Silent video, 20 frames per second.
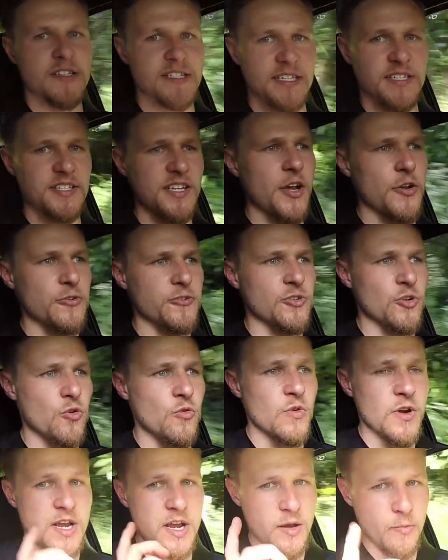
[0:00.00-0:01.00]
in total,
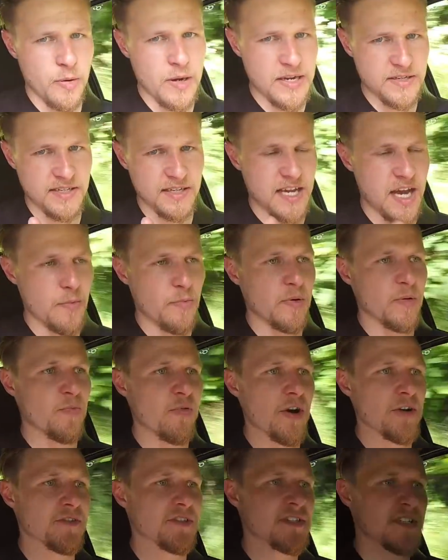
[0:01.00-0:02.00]
plus a couple of
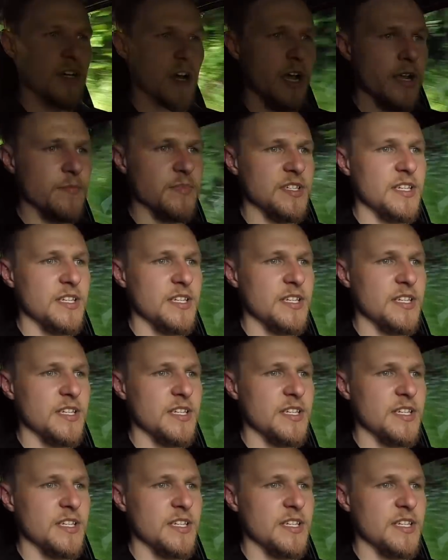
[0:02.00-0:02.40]
prototypes,